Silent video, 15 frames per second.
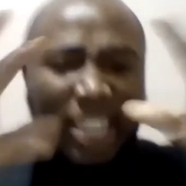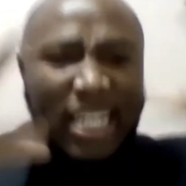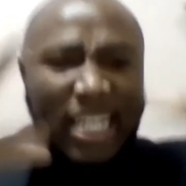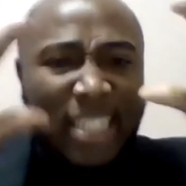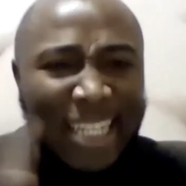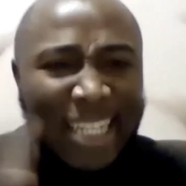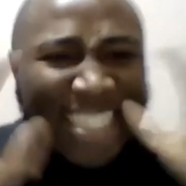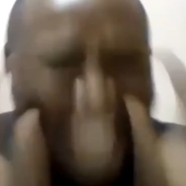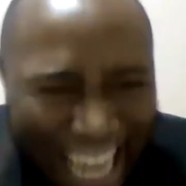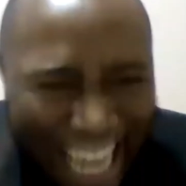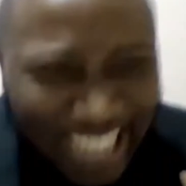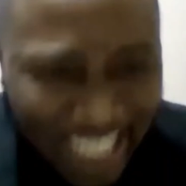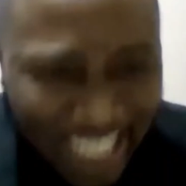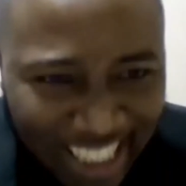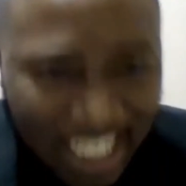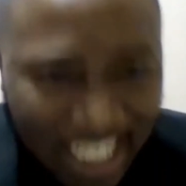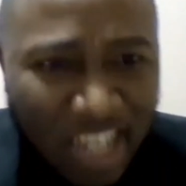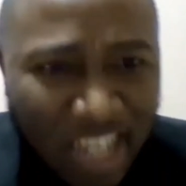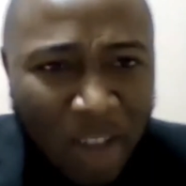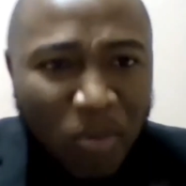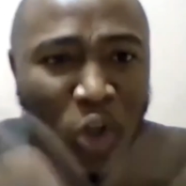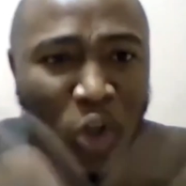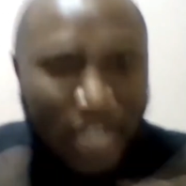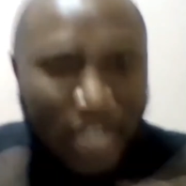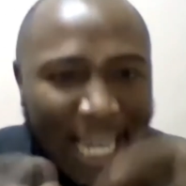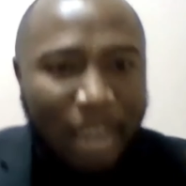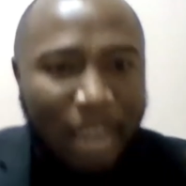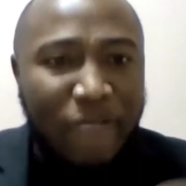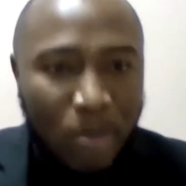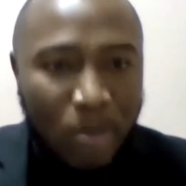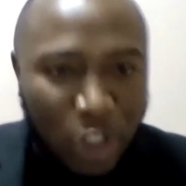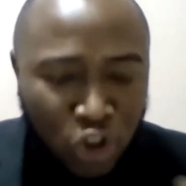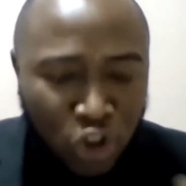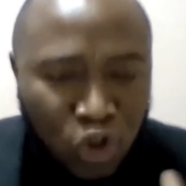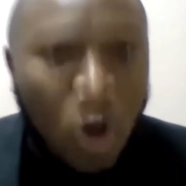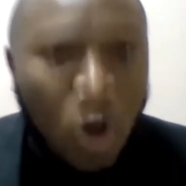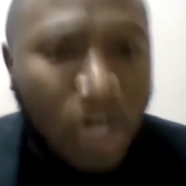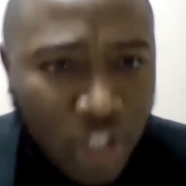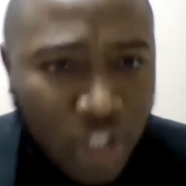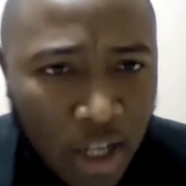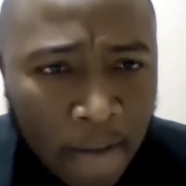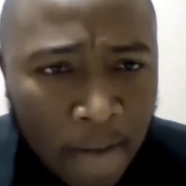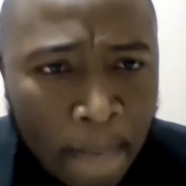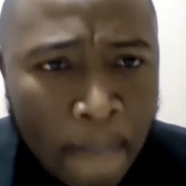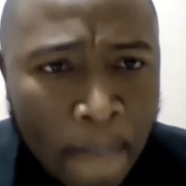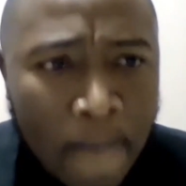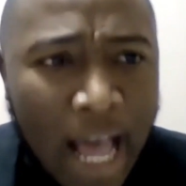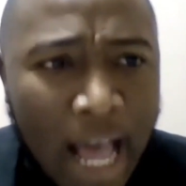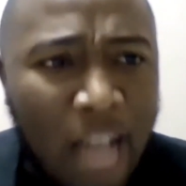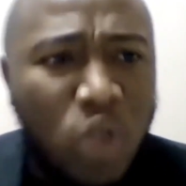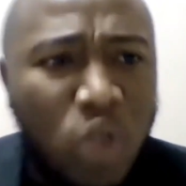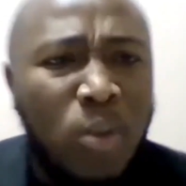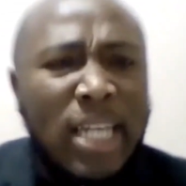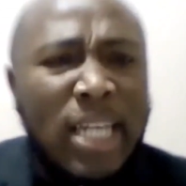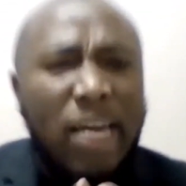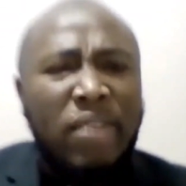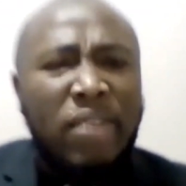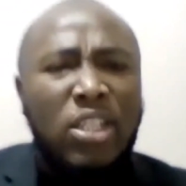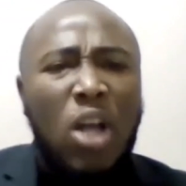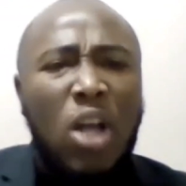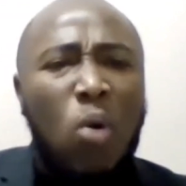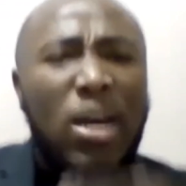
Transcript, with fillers: there's a test to that very structure. And so David now,